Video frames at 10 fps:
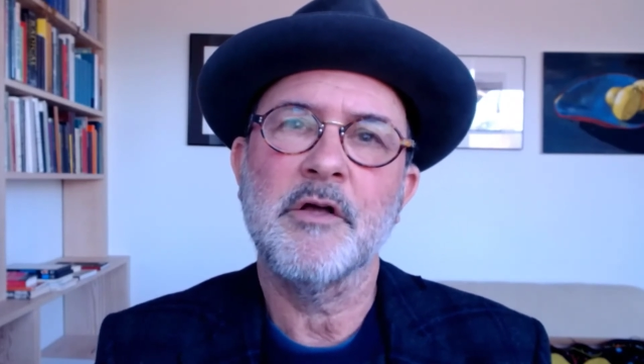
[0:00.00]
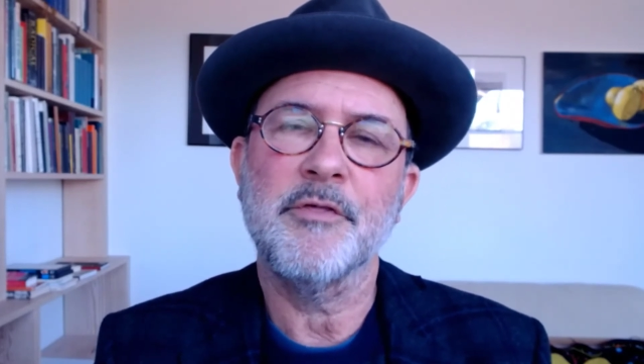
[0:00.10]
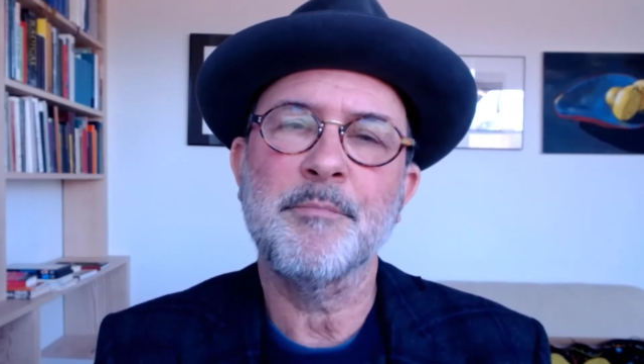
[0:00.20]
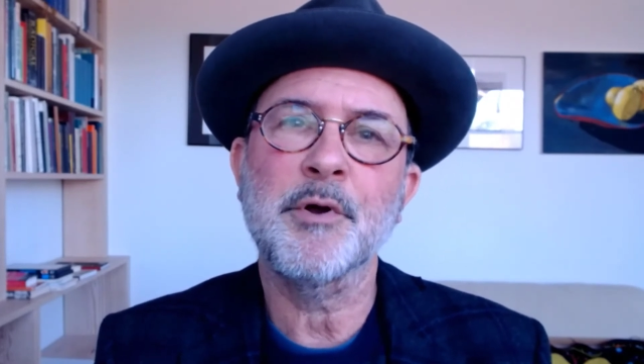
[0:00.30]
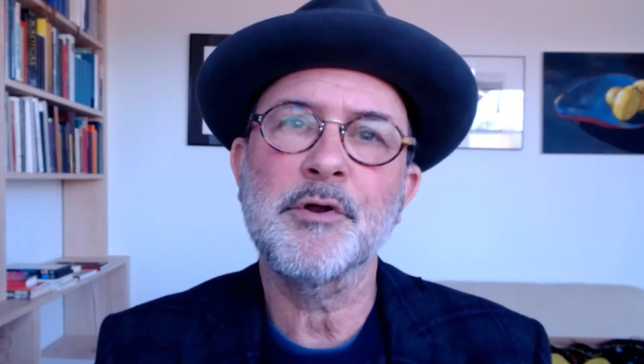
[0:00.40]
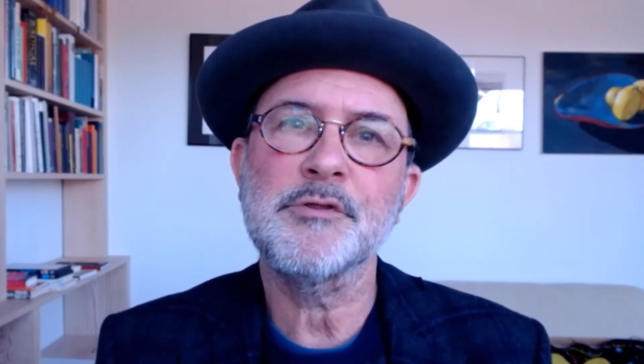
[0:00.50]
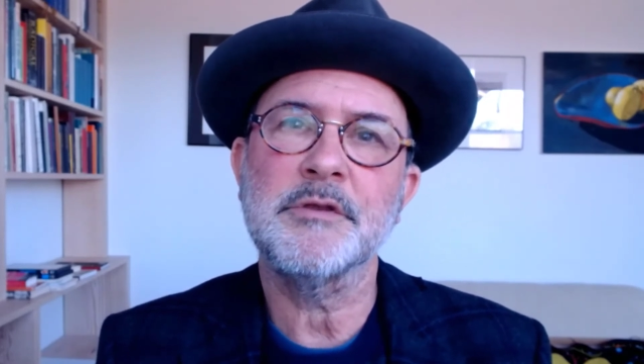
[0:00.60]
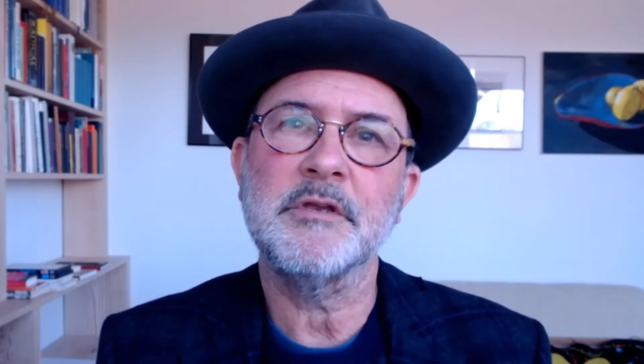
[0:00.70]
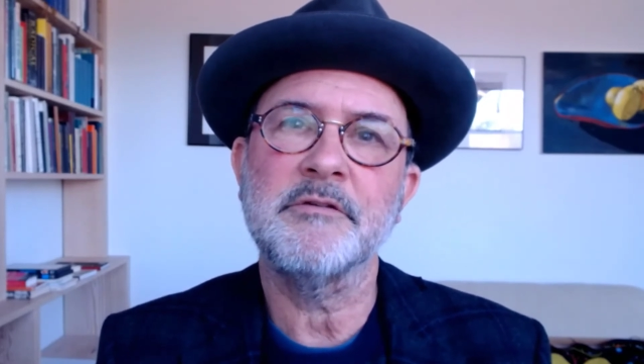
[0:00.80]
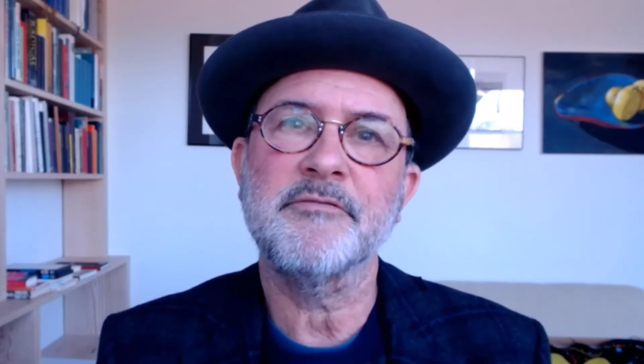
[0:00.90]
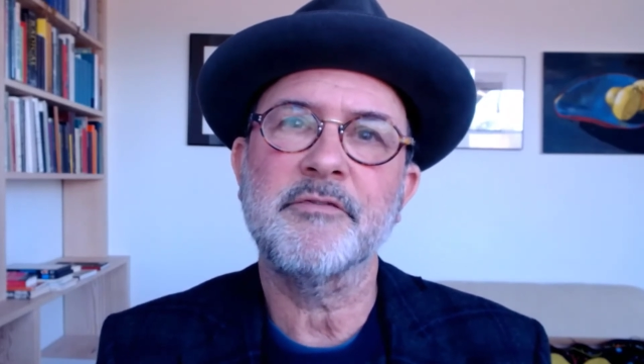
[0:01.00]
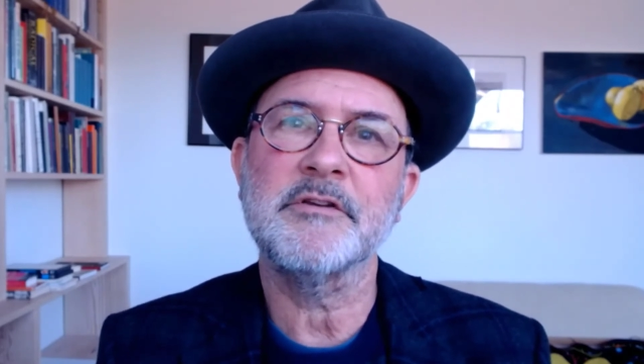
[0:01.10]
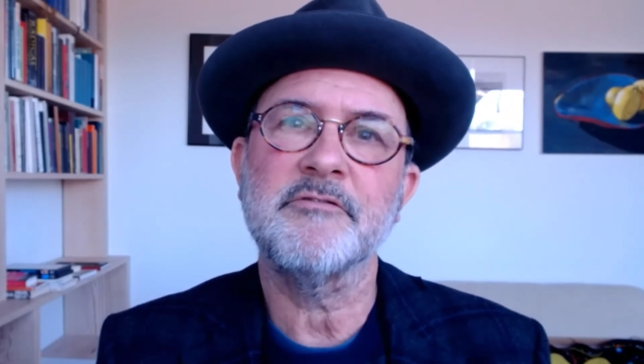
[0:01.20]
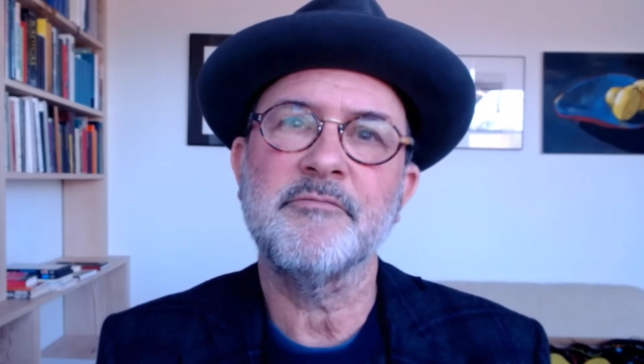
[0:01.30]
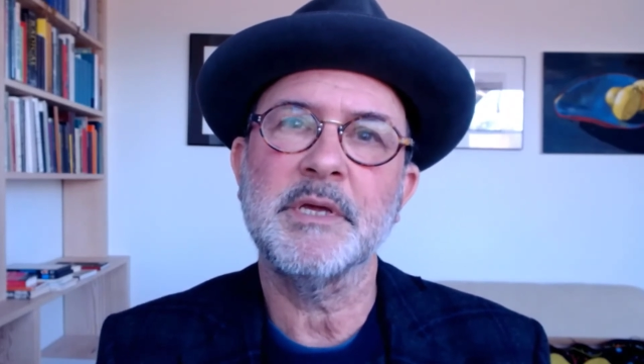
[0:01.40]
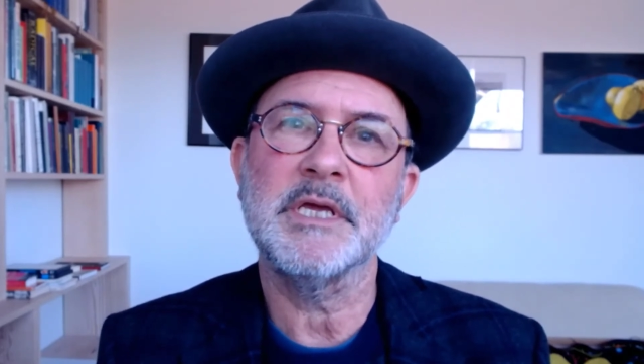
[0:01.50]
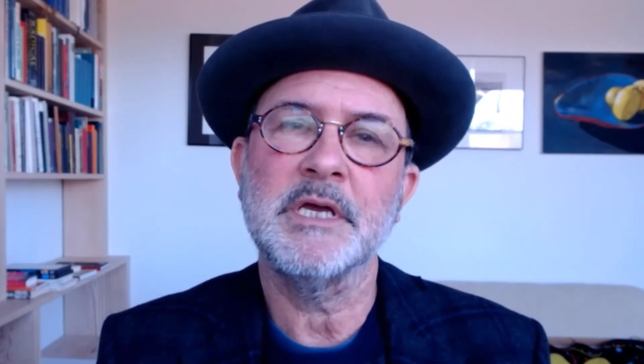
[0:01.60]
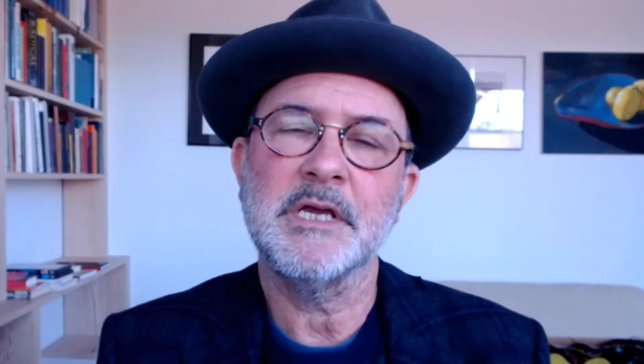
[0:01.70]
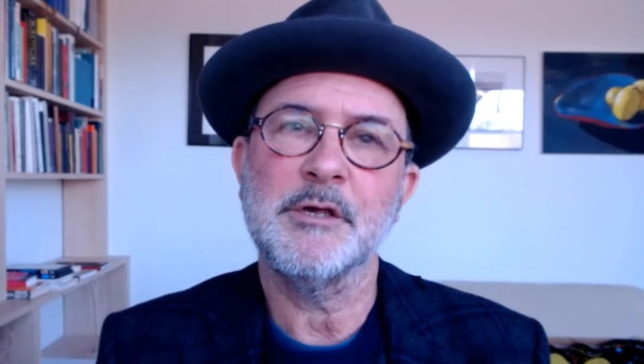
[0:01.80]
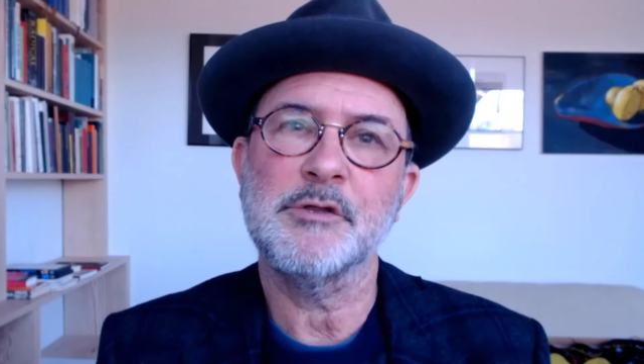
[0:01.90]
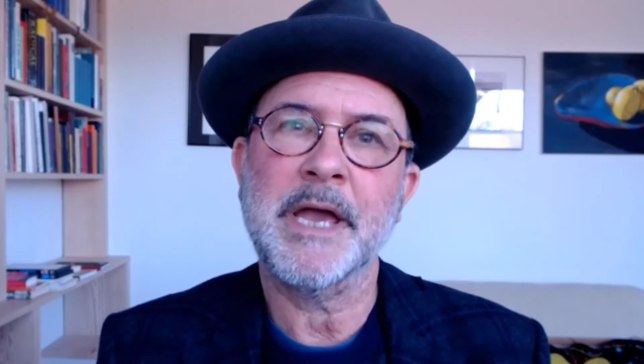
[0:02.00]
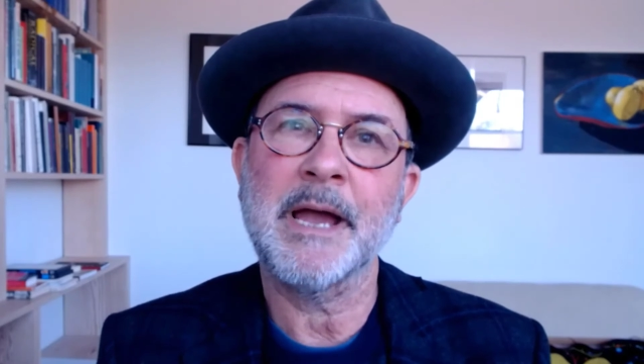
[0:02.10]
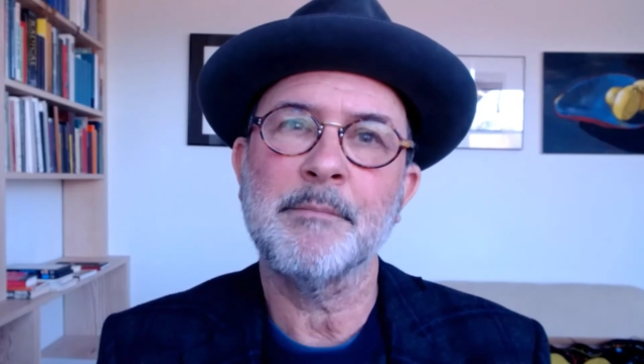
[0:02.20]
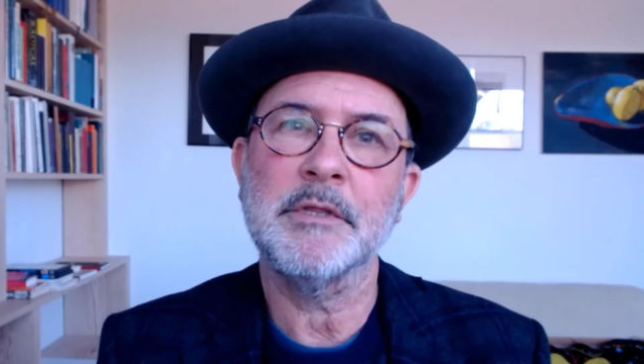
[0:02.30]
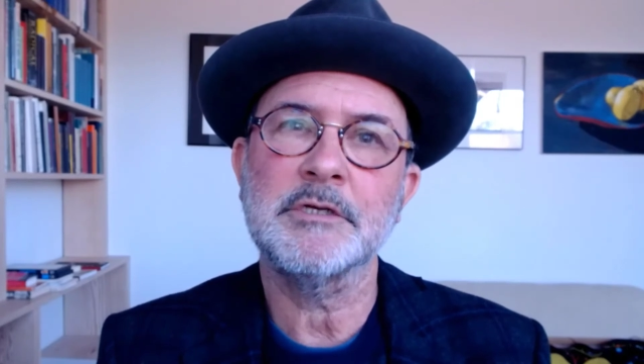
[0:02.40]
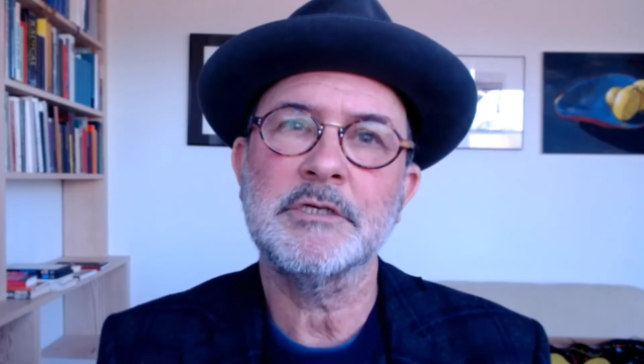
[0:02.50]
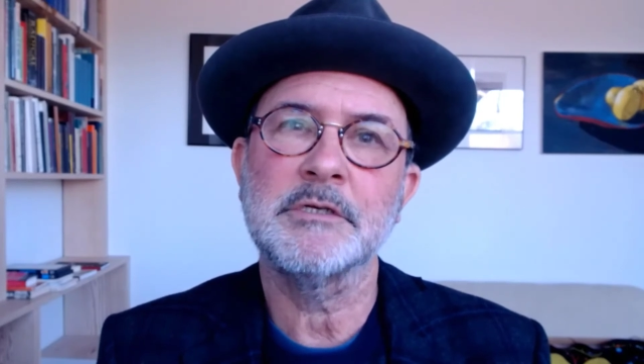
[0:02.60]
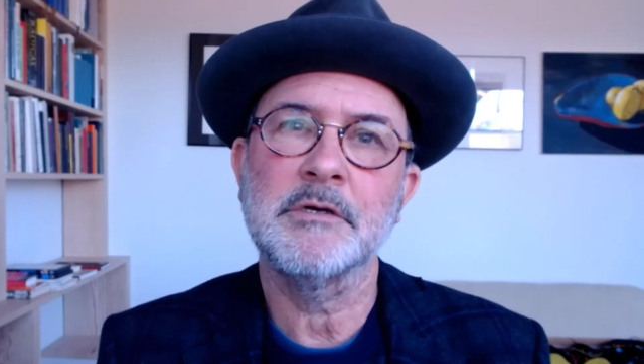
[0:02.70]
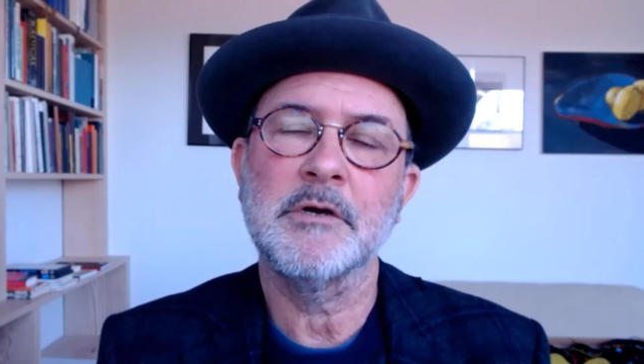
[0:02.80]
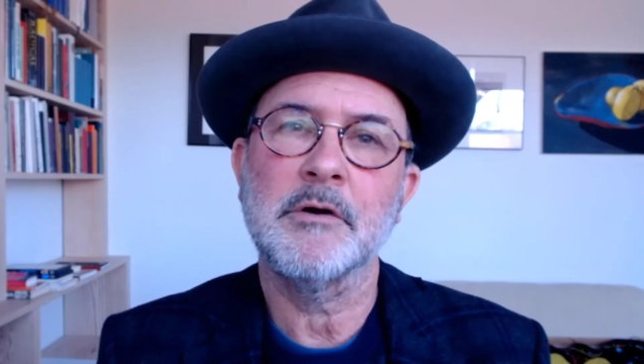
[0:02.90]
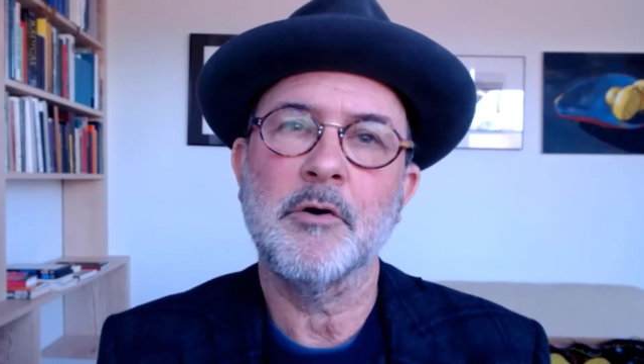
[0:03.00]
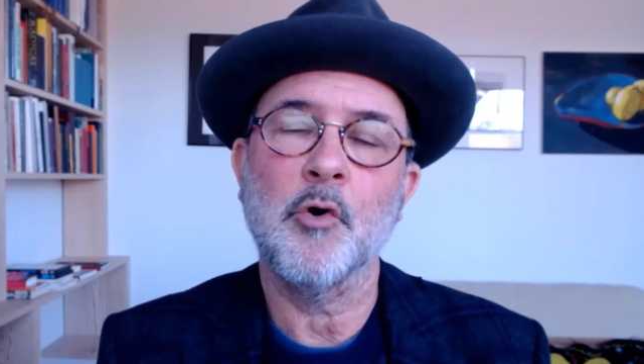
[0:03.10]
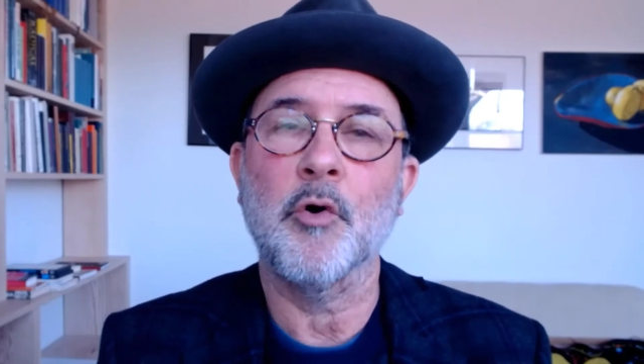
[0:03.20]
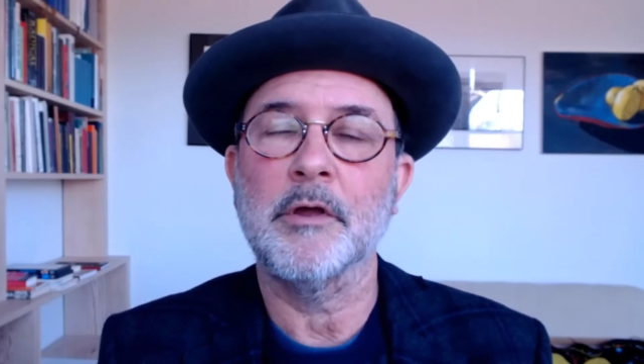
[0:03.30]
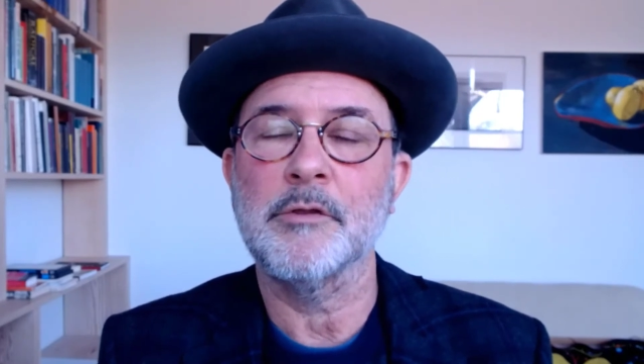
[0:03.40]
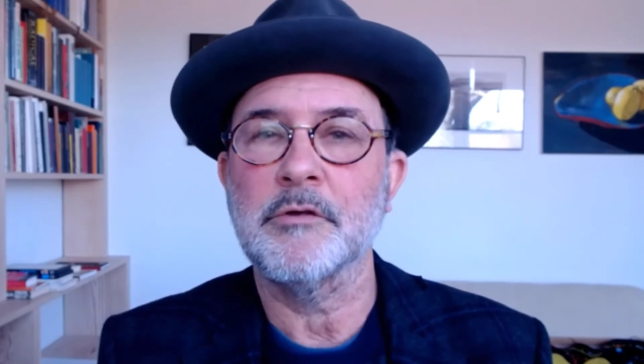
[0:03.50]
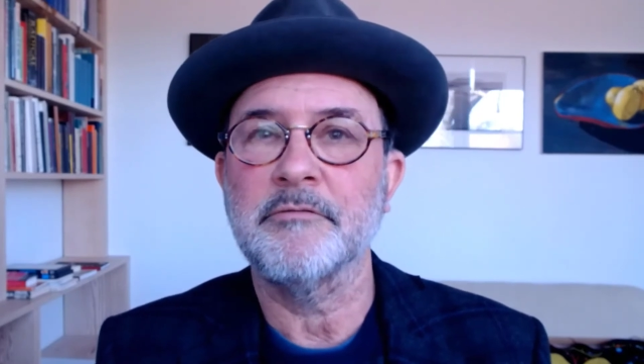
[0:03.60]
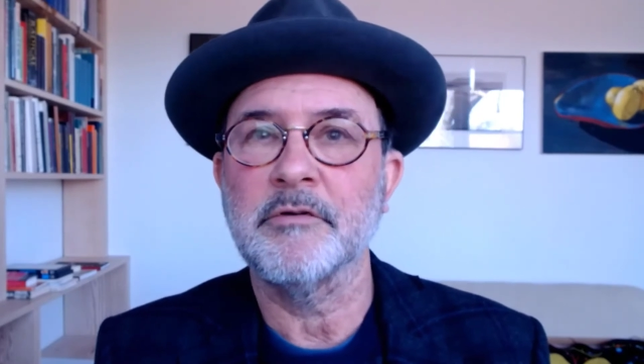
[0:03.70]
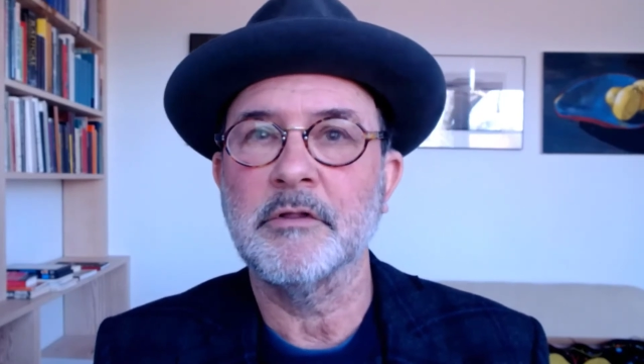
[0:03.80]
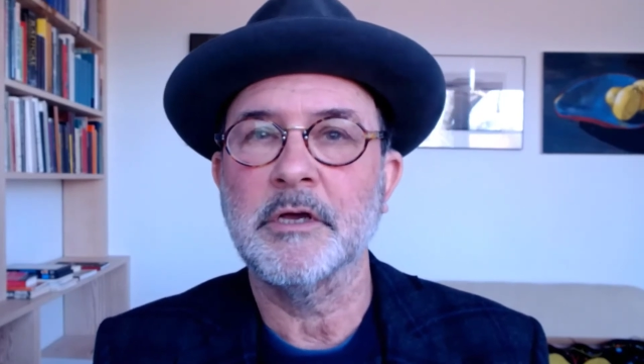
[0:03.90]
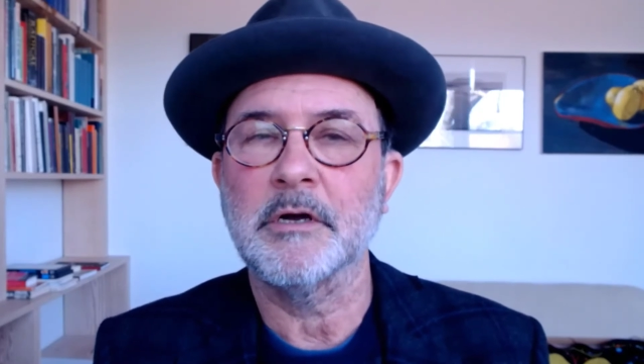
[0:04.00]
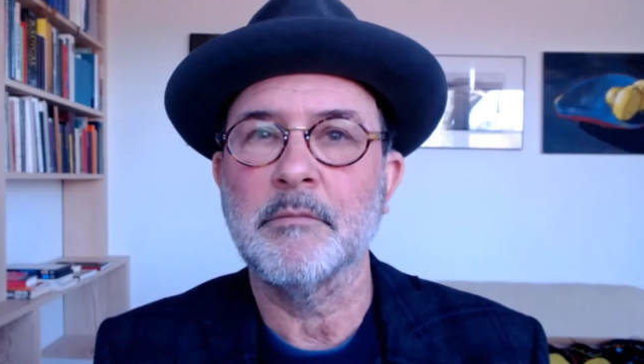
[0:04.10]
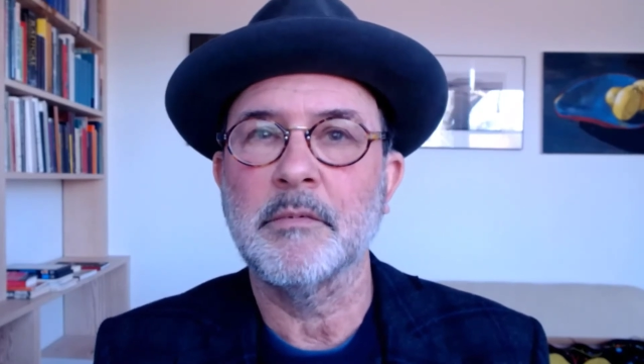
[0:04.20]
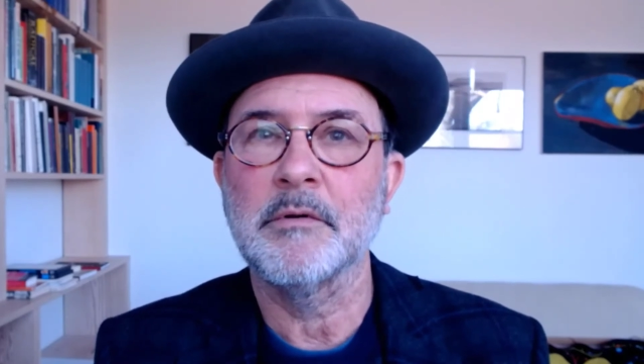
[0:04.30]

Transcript: The person in front of me is Hamlet, or is it Wilhelm?